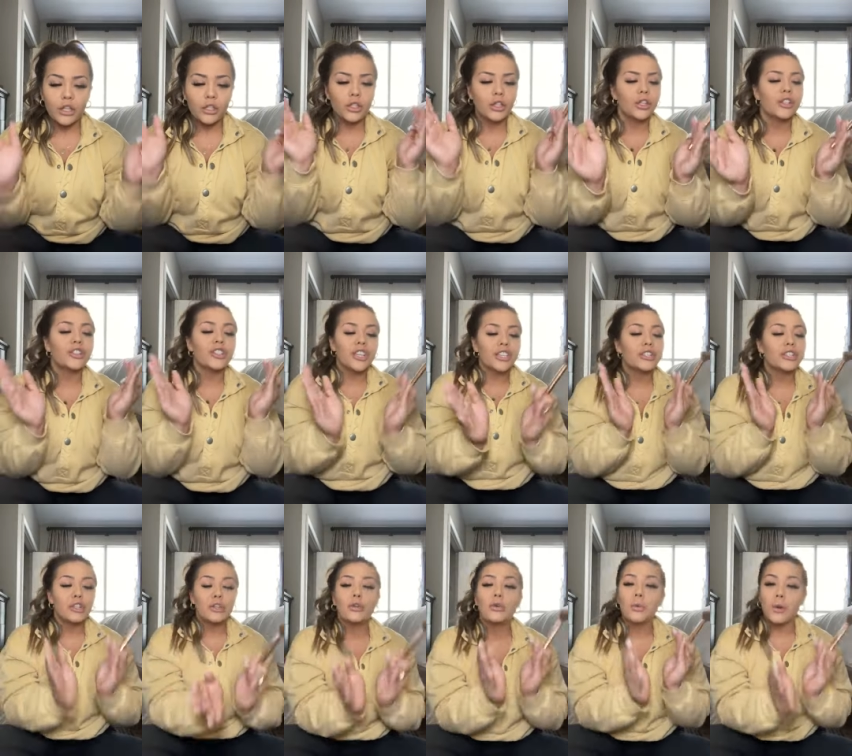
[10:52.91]
You're
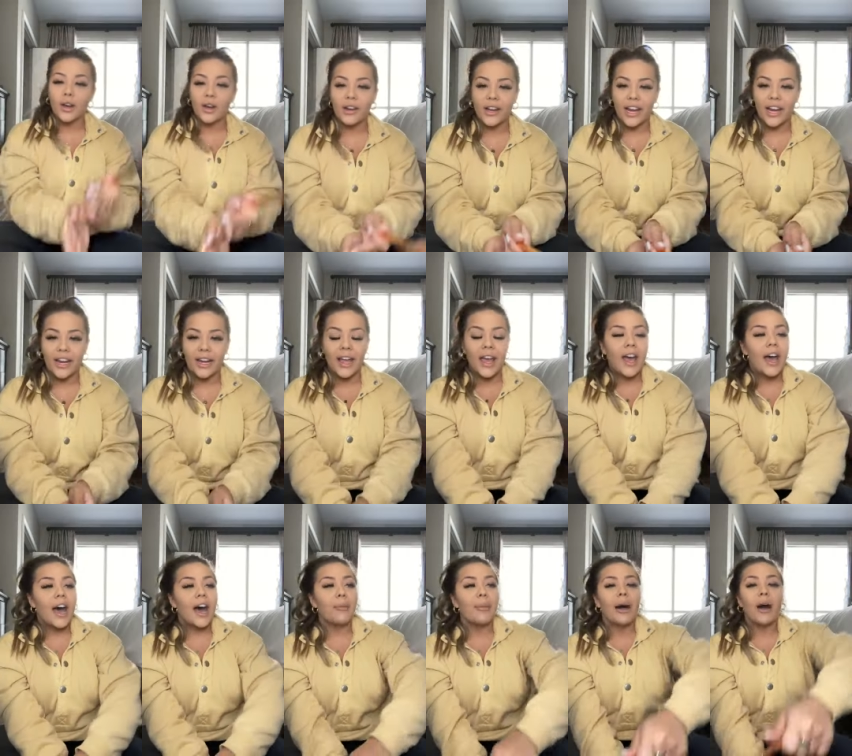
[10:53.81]
just too worried
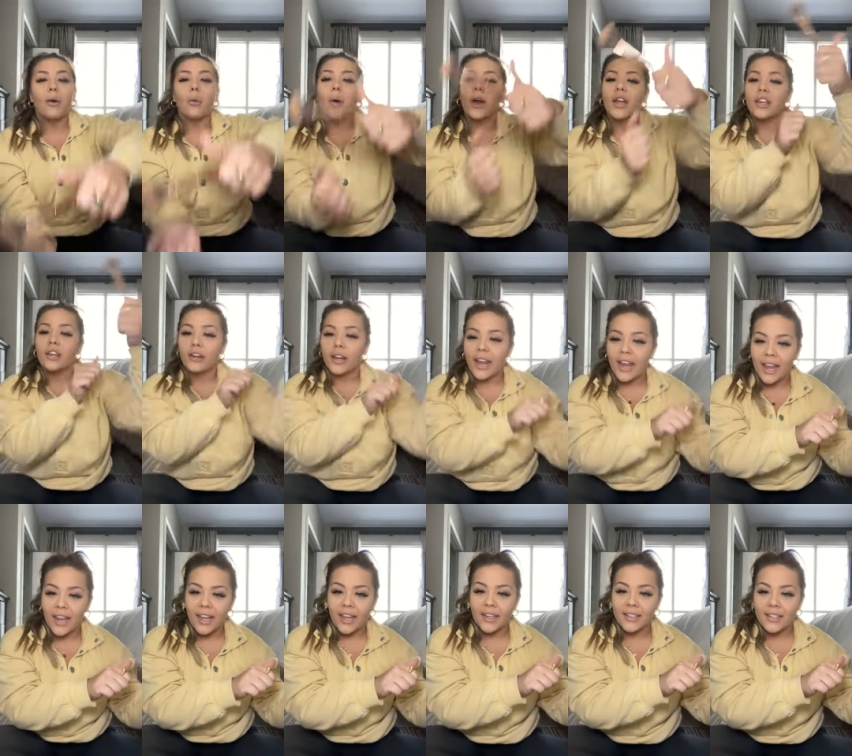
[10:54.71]
about what your
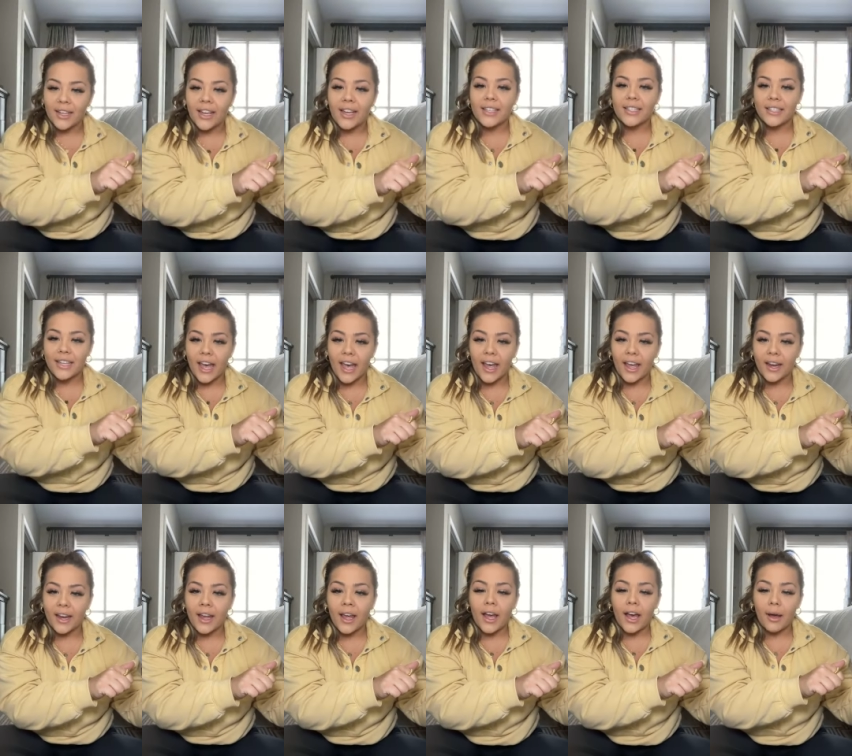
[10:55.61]
aunt,
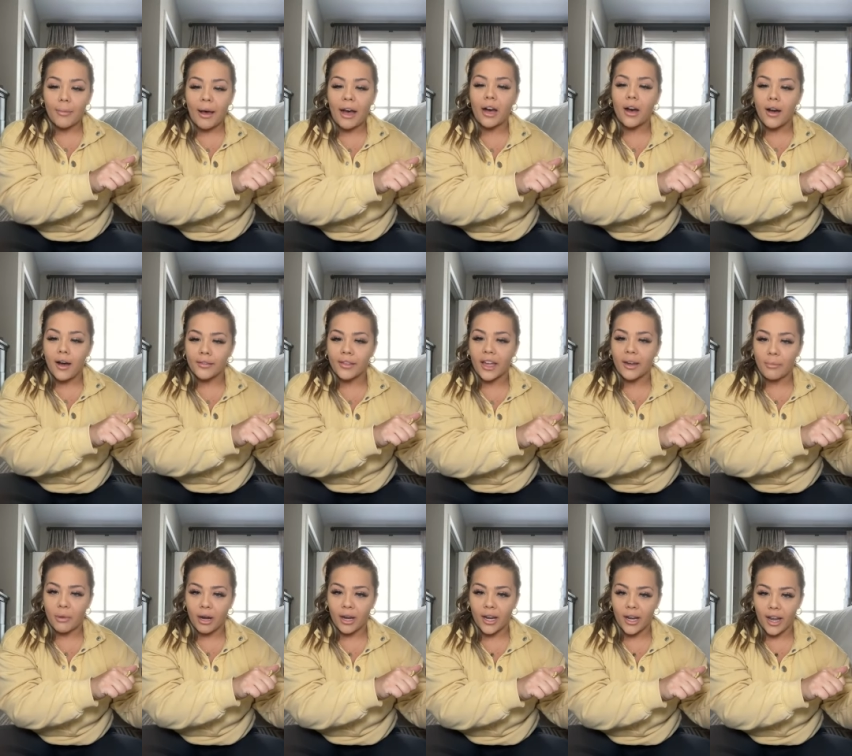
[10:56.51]
said about
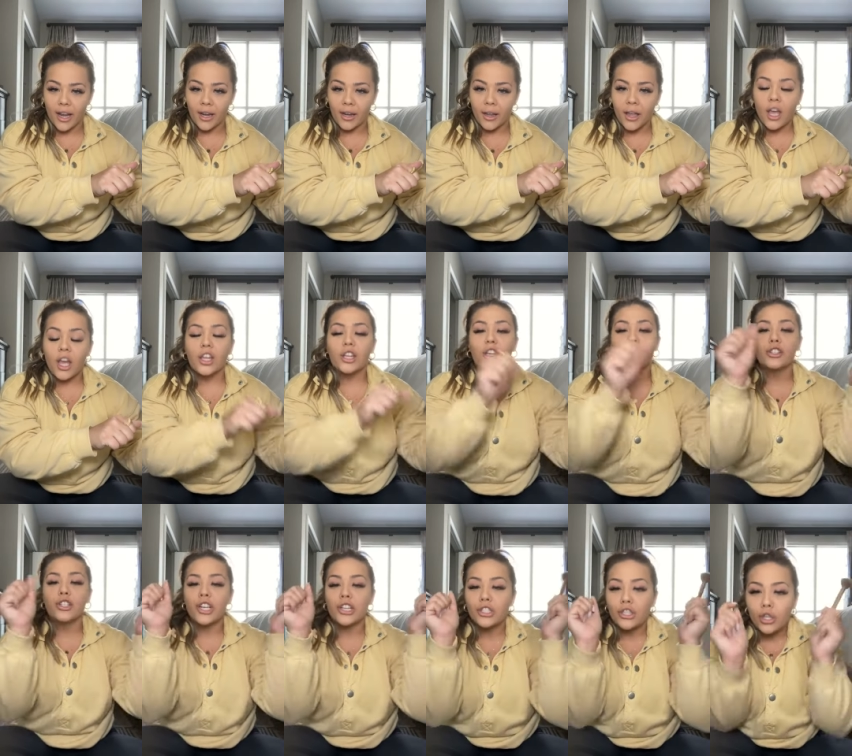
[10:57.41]
online marketing.
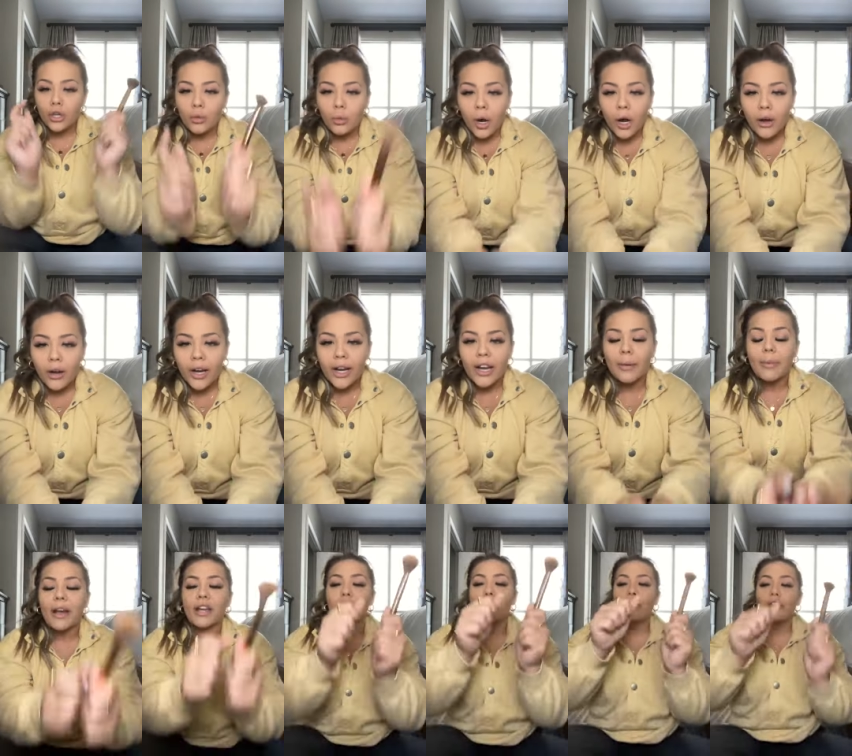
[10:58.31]
You're just too worried
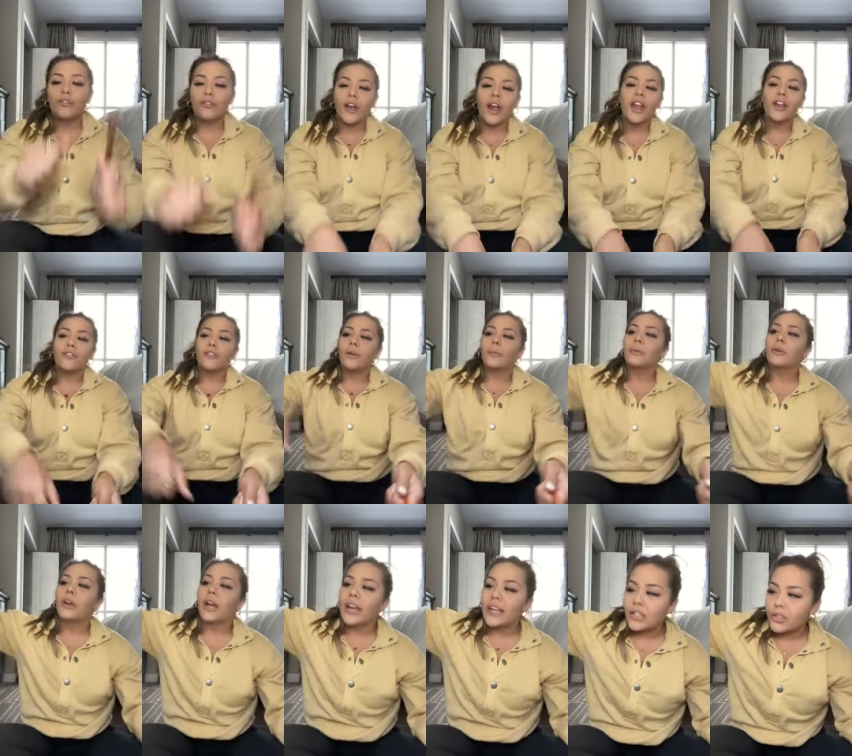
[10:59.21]
about your friend from
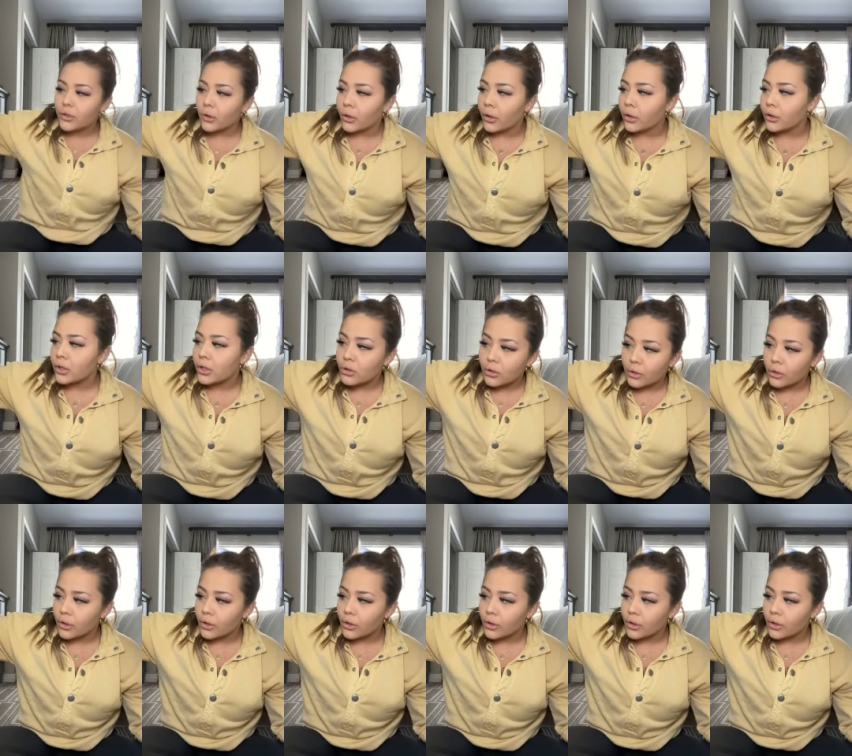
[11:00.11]
grade school